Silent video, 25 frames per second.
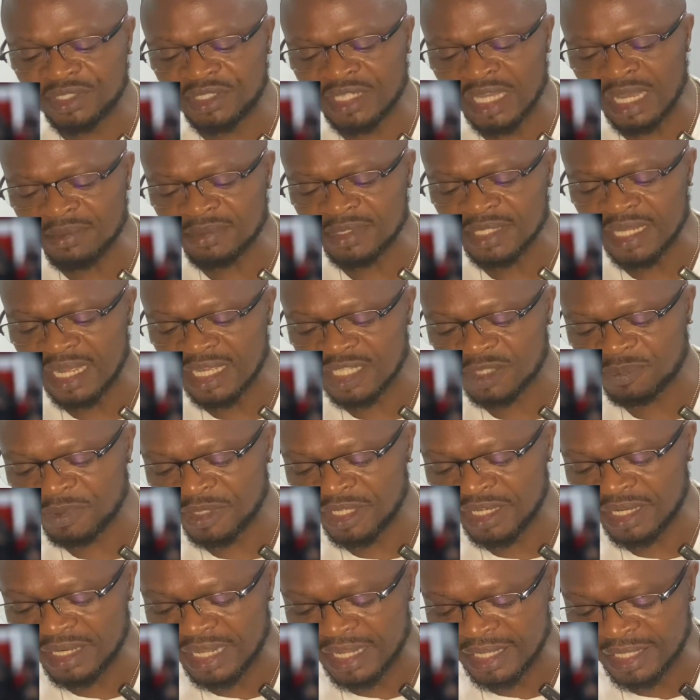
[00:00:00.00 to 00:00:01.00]
James has
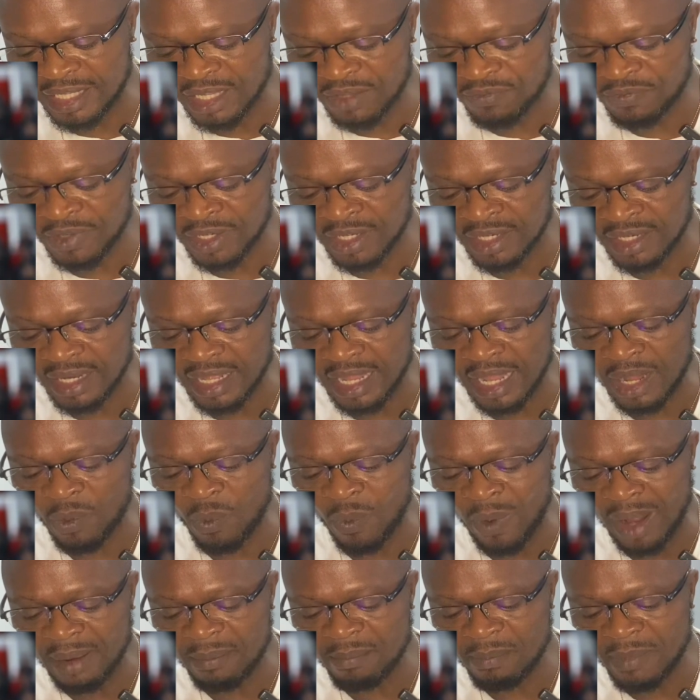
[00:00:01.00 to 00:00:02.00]
been given a
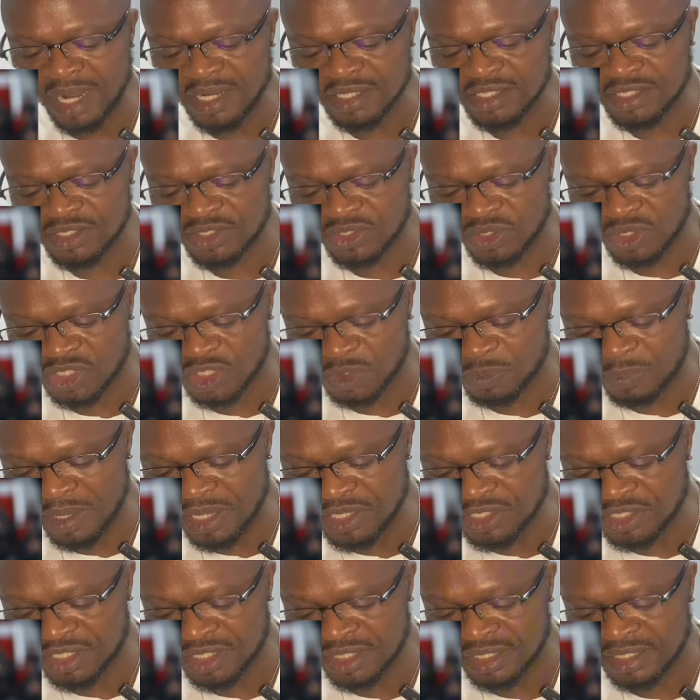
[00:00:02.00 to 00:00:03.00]
1-match
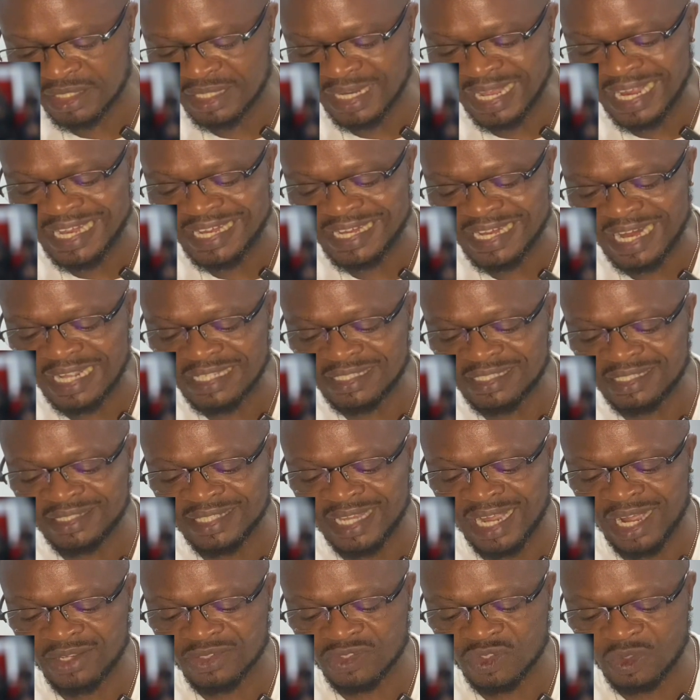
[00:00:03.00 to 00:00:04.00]
suspension and
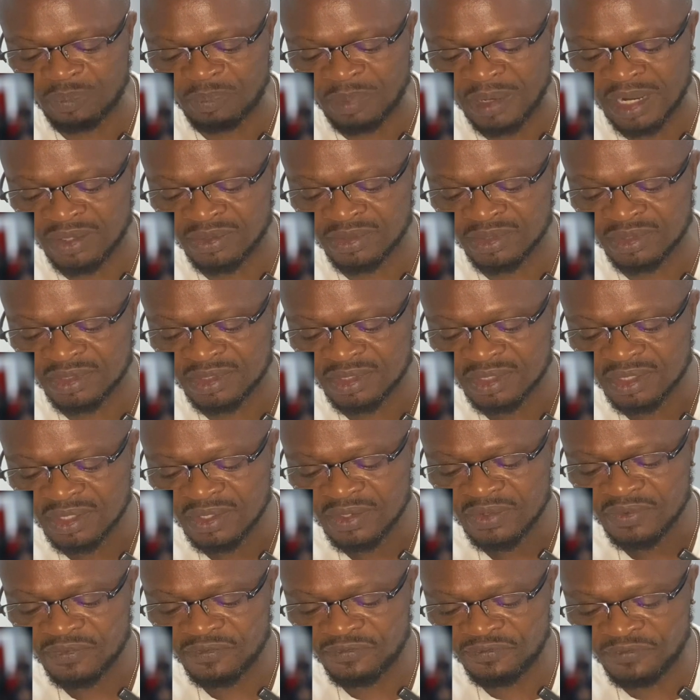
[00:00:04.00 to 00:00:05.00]
£90,000
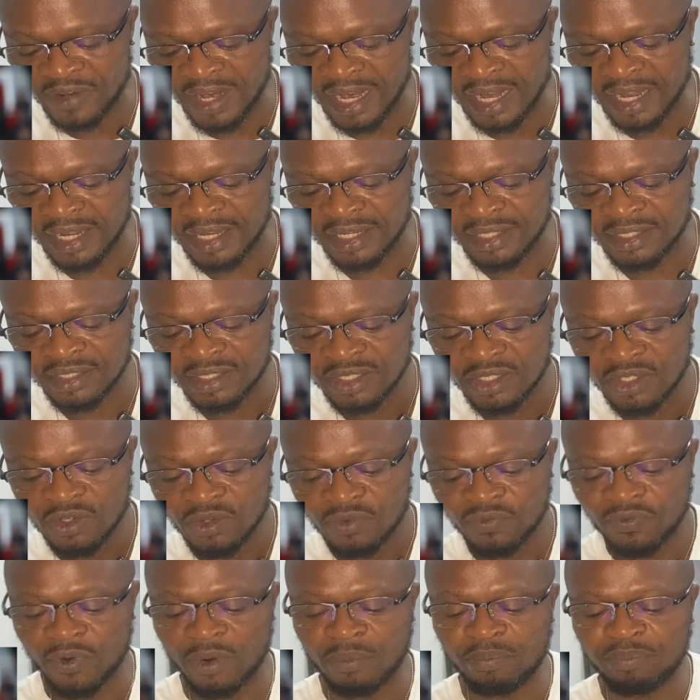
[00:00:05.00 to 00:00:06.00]
fine
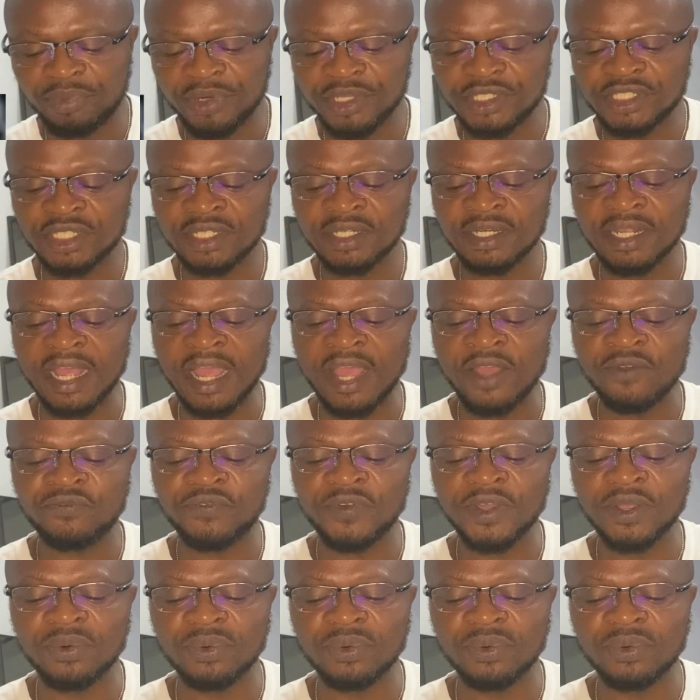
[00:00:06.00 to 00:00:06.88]
for breaching FA